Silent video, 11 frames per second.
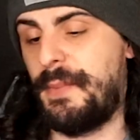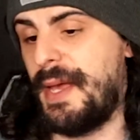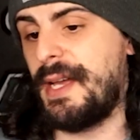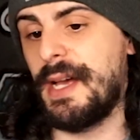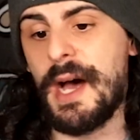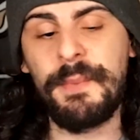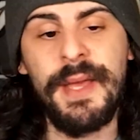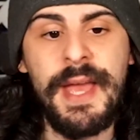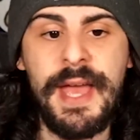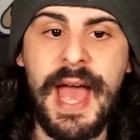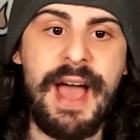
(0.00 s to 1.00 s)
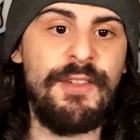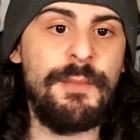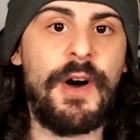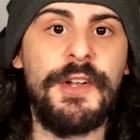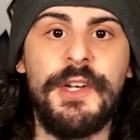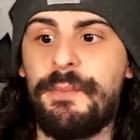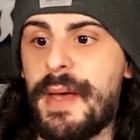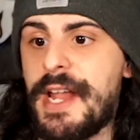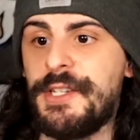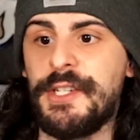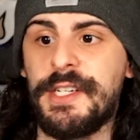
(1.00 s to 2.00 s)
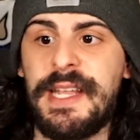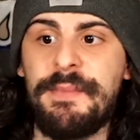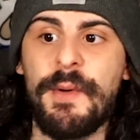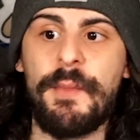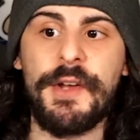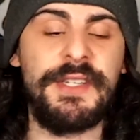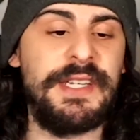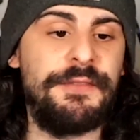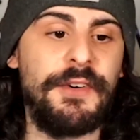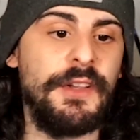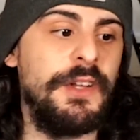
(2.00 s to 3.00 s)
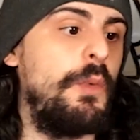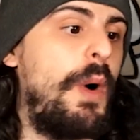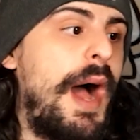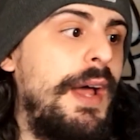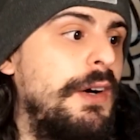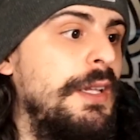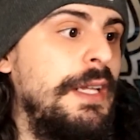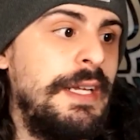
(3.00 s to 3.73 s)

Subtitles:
pick up, have him on your bench. You can keep them on your team for a little while.